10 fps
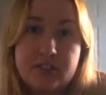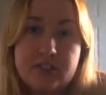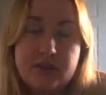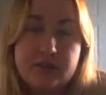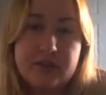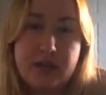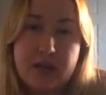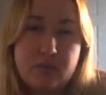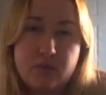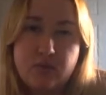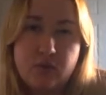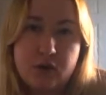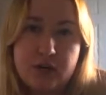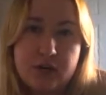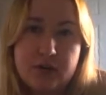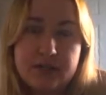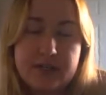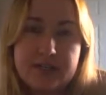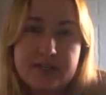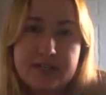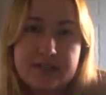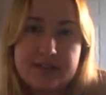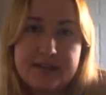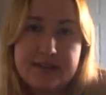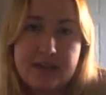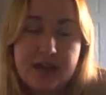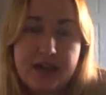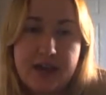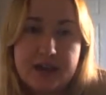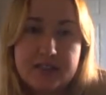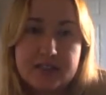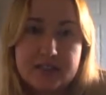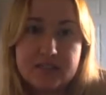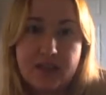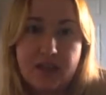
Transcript: you know, the night before or anything like that.